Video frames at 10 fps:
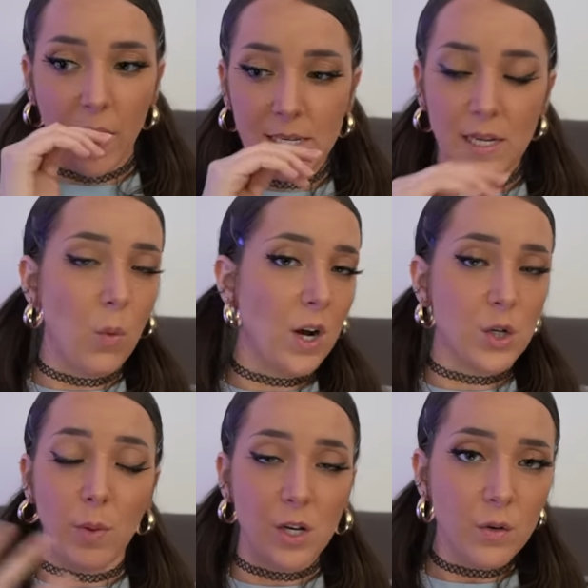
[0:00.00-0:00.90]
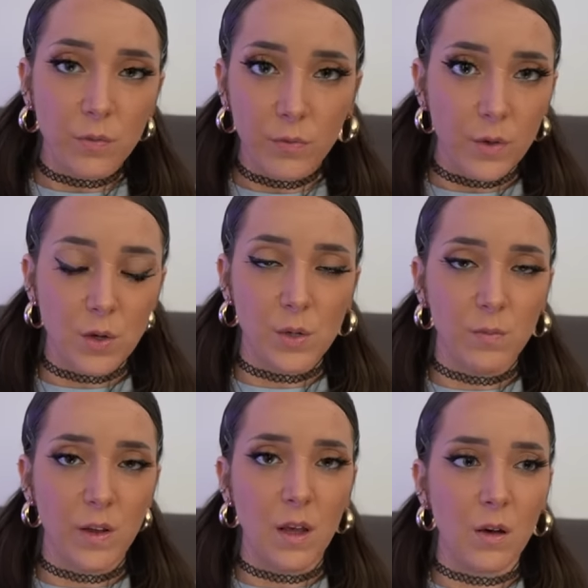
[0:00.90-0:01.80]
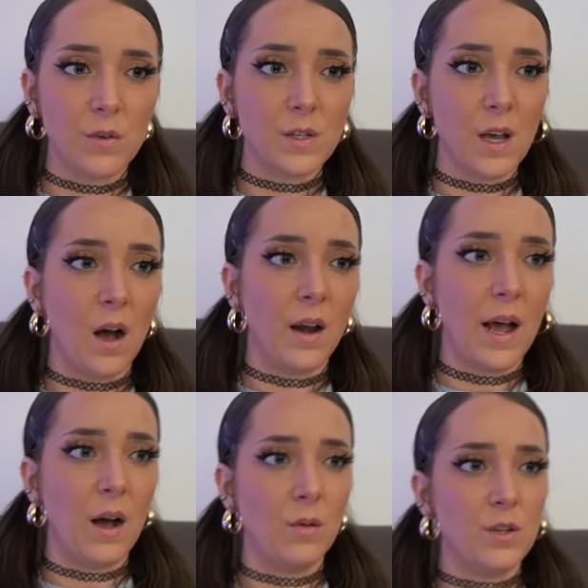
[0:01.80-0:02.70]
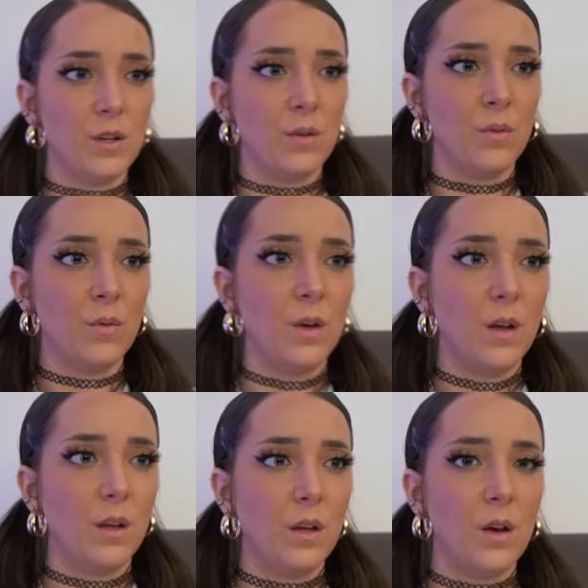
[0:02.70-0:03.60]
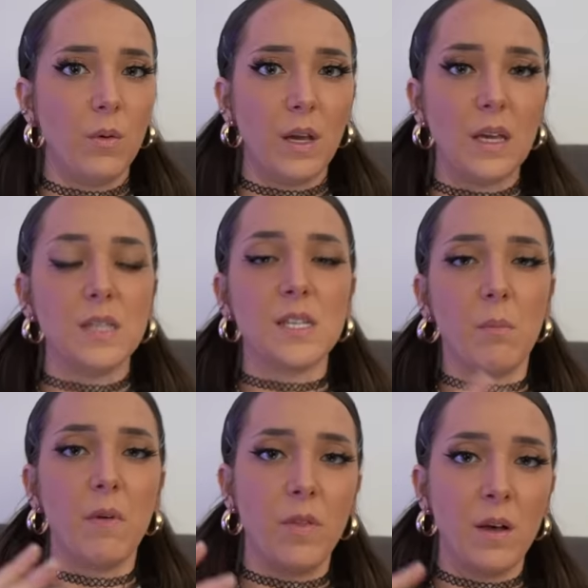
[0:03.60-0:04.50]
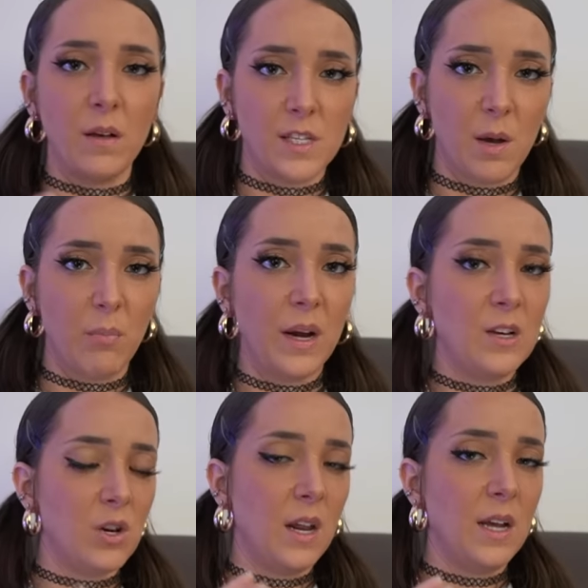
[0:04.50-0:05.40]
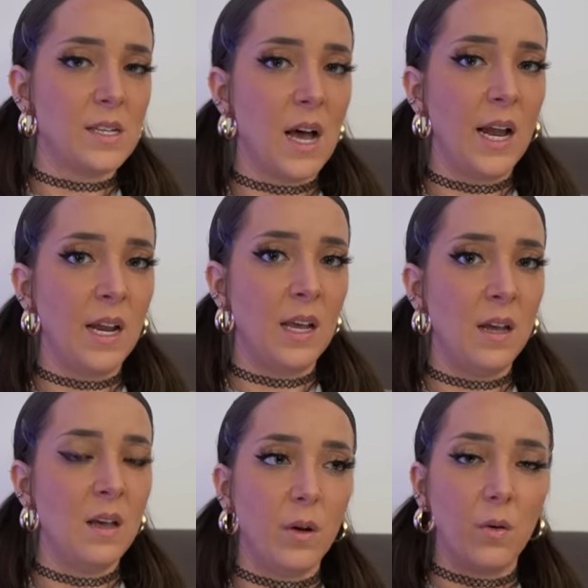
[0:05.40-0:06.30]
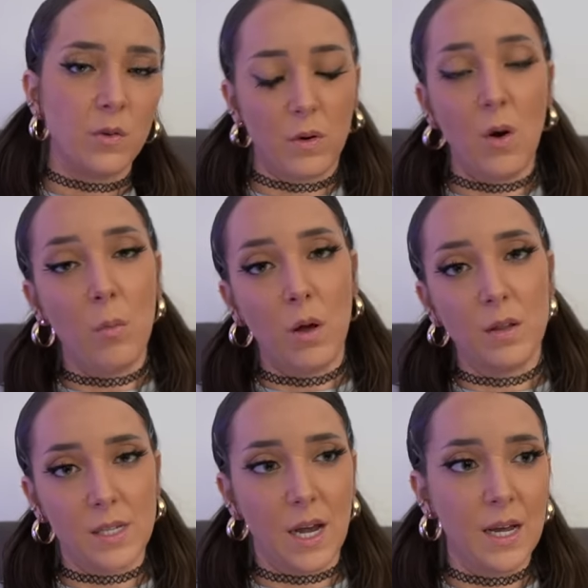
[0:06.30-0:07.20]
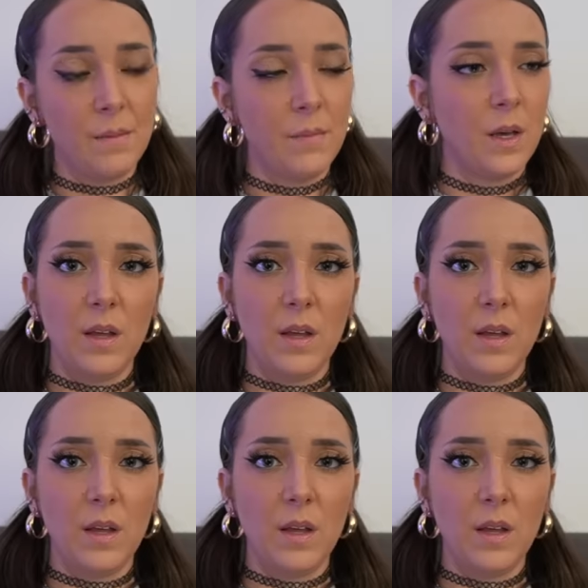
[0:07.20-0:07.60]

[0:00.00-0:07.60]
I did watch a bunch of YouTube videos on how to, you know, ease some of the separation anxiety, you know, because they're home all the time.